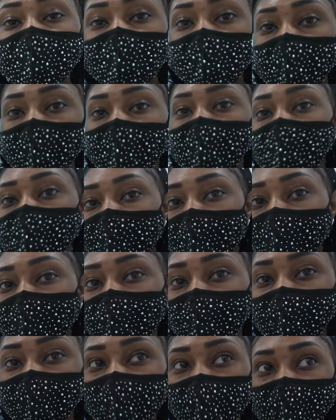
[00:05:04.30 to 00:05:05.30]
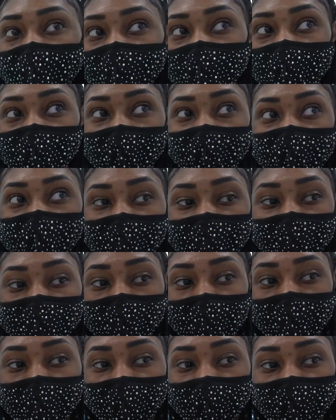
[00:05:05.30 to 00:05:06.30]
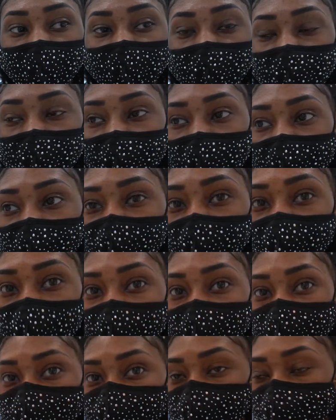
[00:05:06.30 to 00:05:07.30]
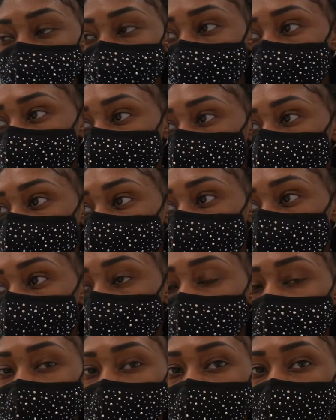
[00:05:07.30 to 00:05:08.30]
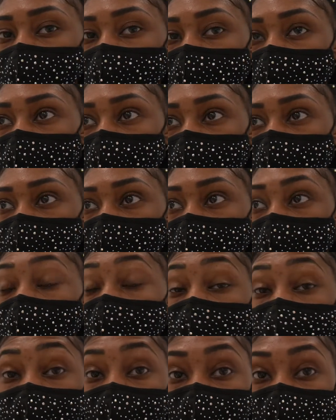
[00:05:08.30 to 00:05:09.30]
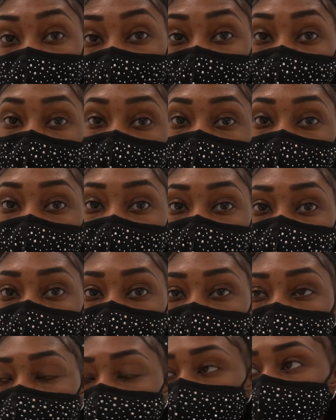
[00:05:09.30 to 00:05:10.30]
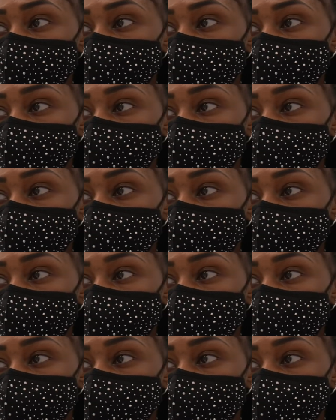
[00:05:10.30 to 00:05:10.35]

So my mother, so I challenged my mother to $500 by Christmas if she can